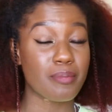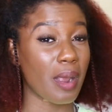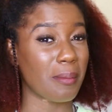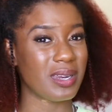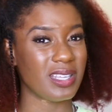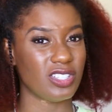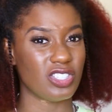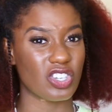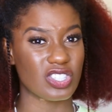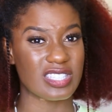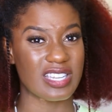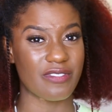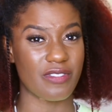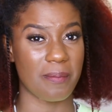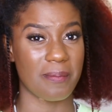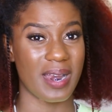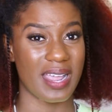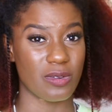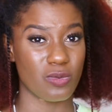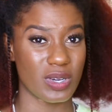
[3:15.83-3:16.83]
Probably just
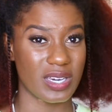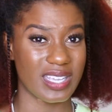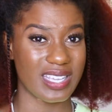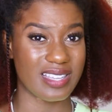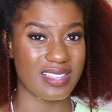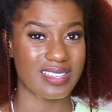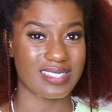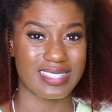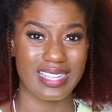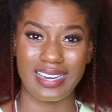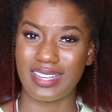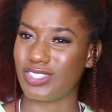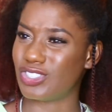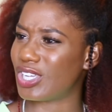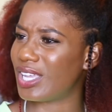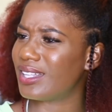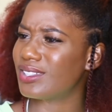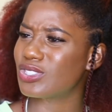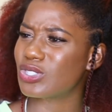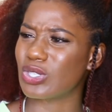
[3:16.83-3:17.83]
never blend with the Eco Styler
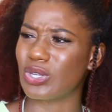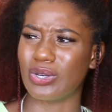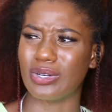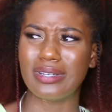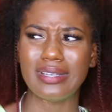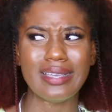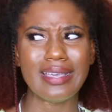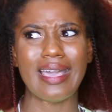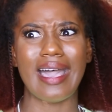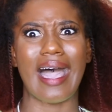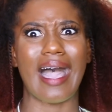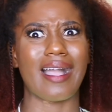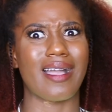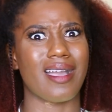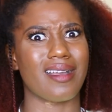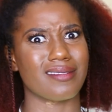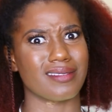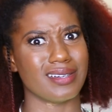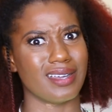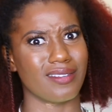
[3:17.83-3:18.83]
Gel, so I
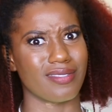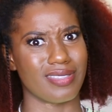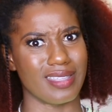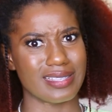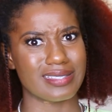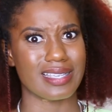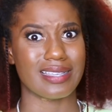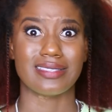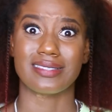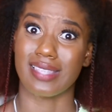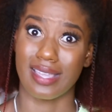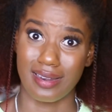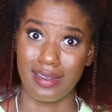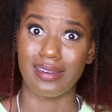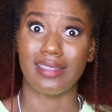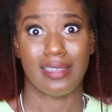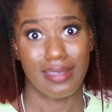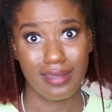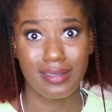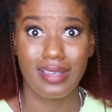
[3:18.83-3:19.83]
got rid of this instead
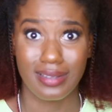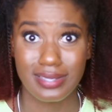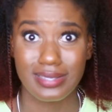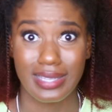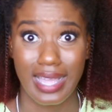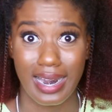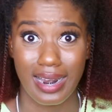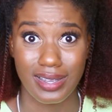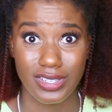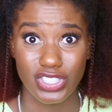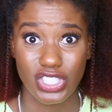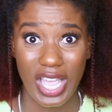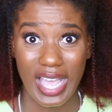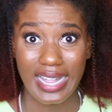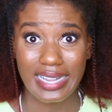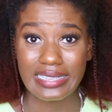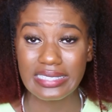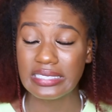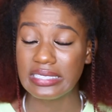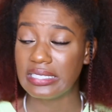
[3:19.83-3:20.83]
of the Eco Styler
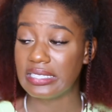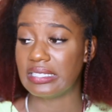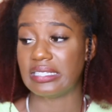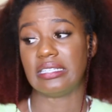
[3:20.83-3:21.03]
Gel.